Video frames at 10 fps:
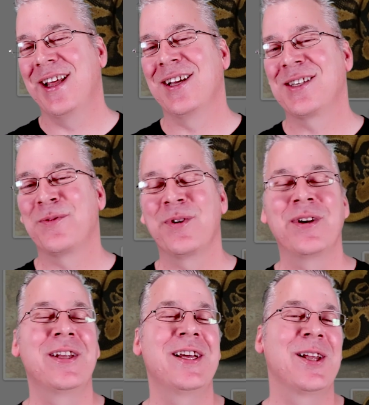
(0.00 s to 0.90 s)
It looks
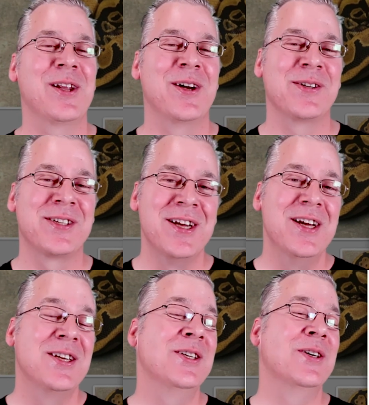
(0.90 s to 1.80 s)
really close
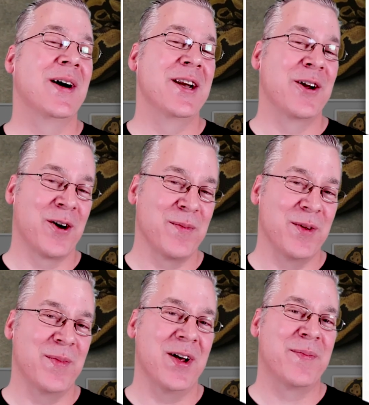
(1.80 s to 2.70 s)
to a
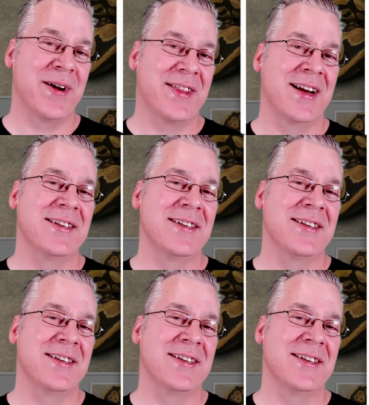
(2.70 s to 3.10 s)
normal ball python.